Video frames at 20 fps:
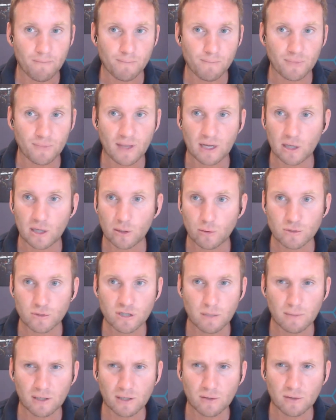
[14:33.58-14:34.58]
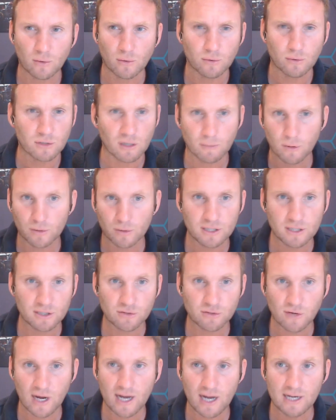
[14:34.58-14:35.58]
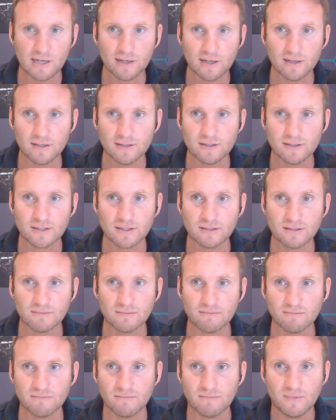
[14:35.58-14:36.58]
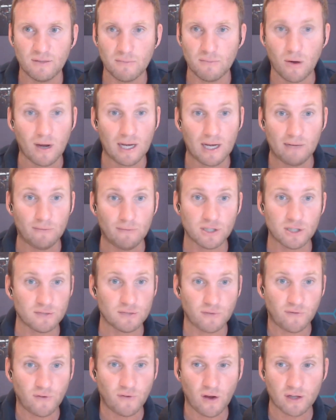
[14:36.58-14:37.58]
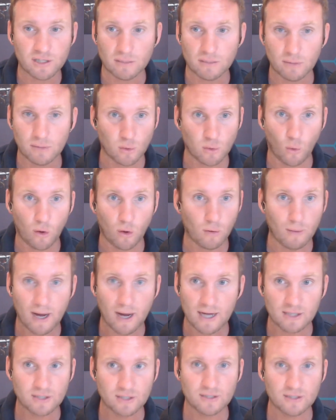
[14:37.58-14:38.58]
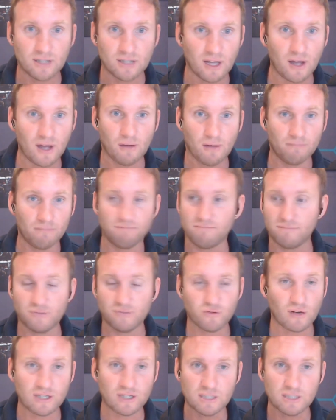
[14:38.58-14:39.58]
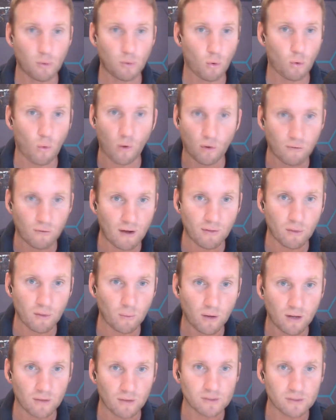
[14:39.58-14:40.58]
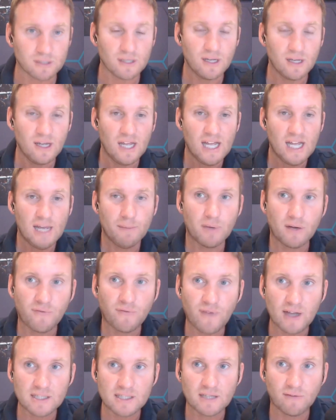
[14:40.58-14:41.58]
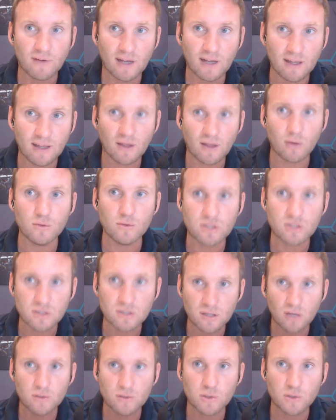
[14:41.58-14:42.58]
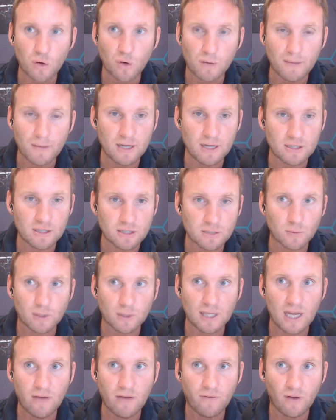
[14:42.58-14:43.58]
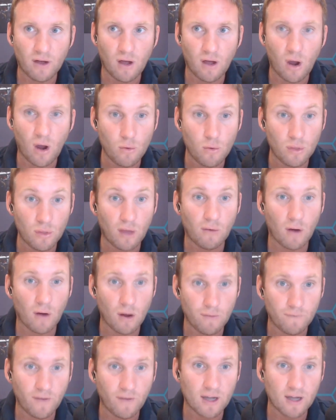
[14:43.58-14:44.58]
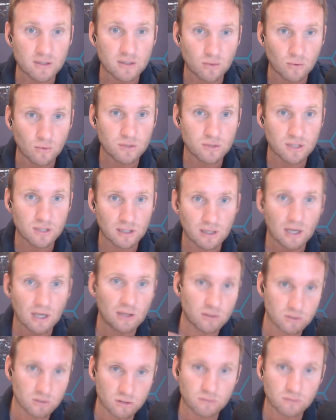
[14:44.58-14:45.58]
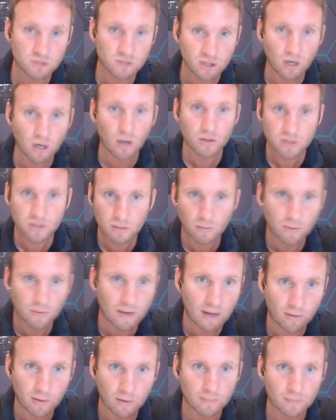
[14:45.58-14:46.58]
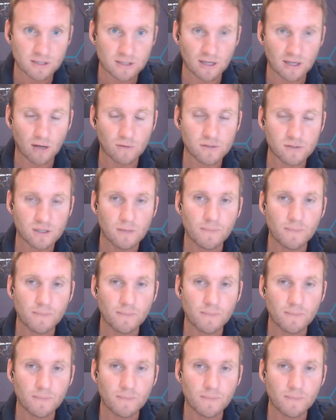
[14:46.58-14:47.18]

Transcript: They could also be called commodity traders. You might even just refer to them as oil majors that transport oil around the world. But effectively, those oil majors will either own their own vessels and charter them around themselves,